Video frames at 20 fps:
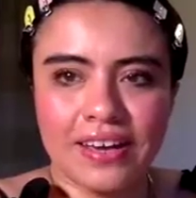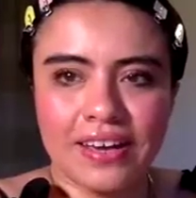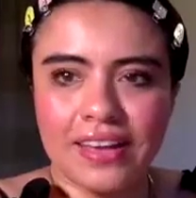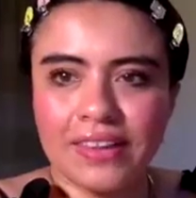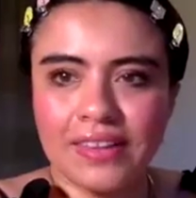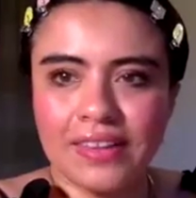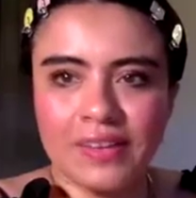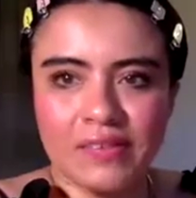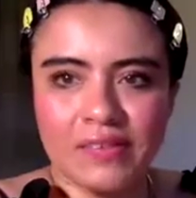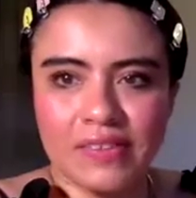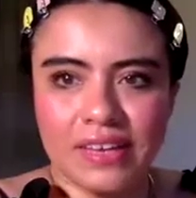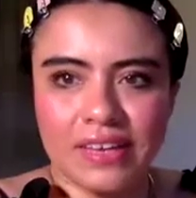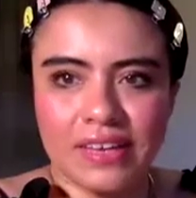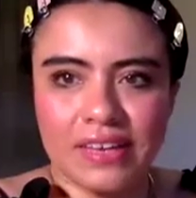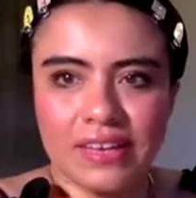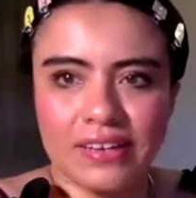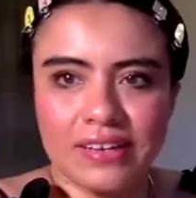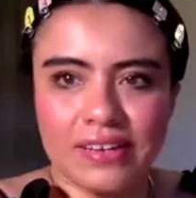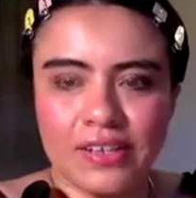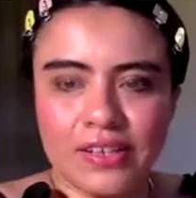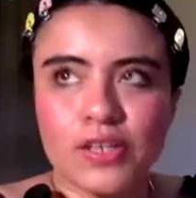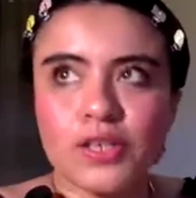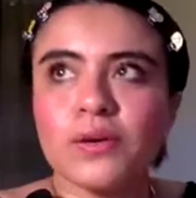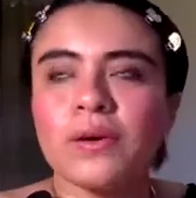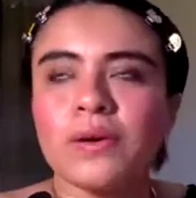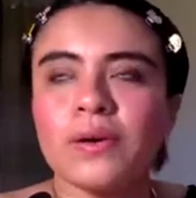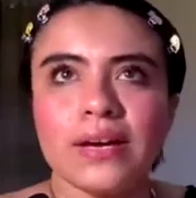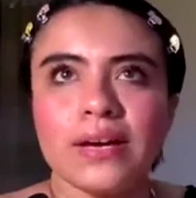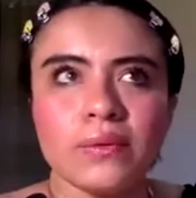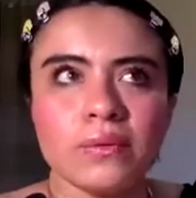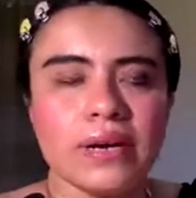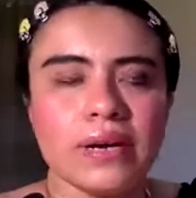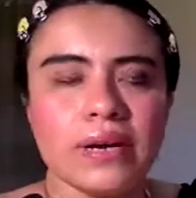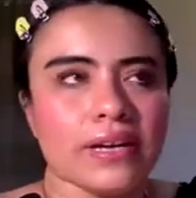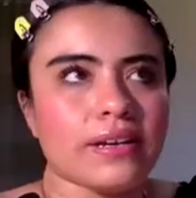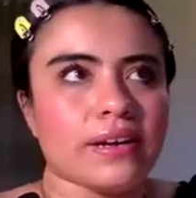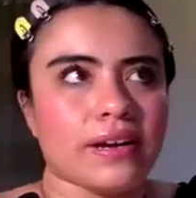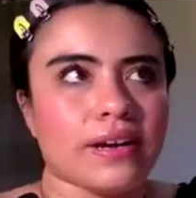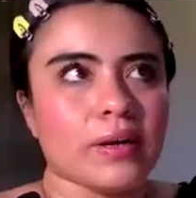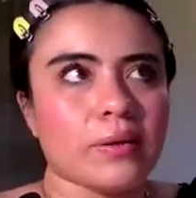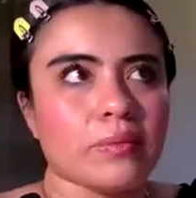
I love that. You know, I read,